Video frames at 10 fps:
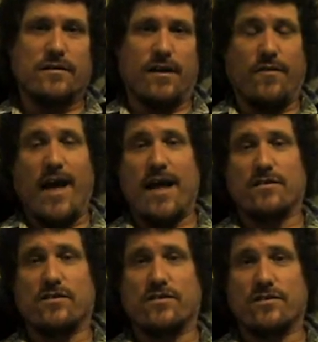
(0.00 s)
Now
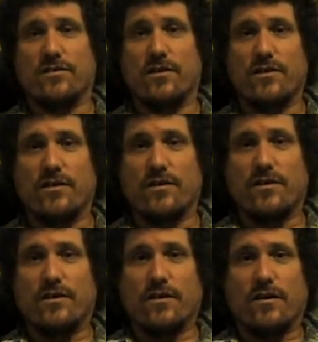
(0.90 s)
that's
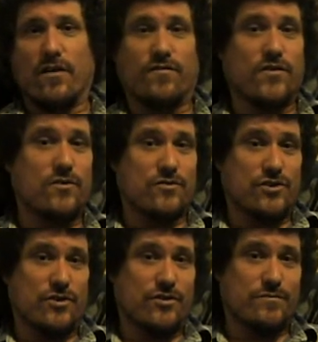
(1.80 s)
a
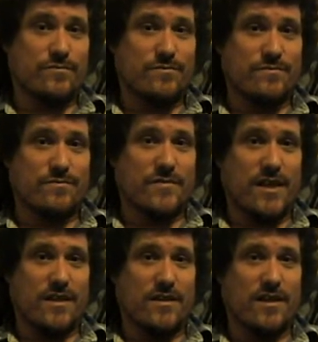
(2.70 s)
future
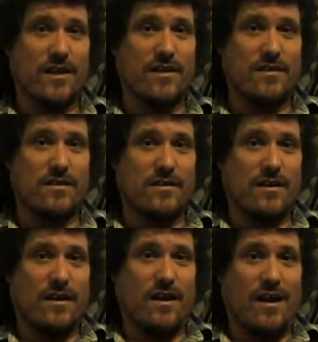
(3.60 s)
that
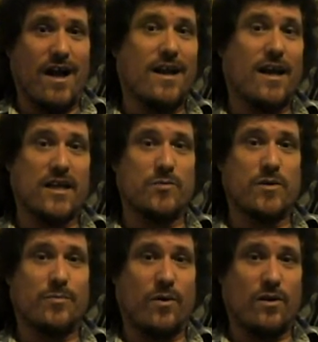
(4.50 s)
I'd like to
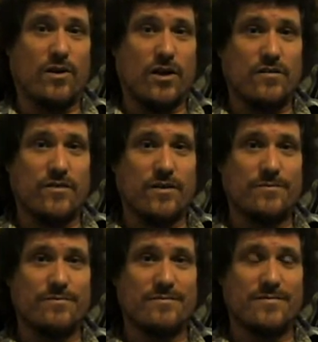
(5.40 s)
be part of,
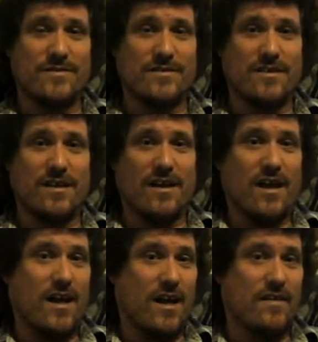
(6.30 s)

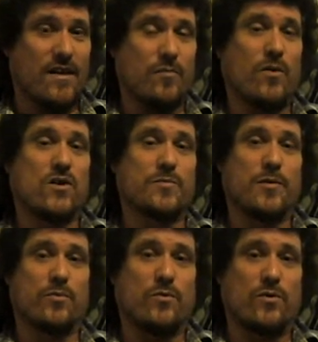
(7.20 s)
and I think most
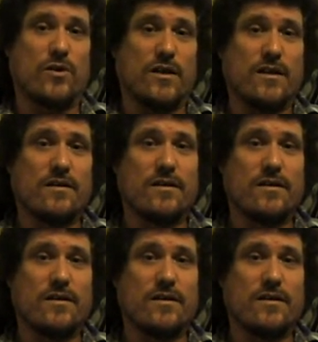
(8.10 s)
people would.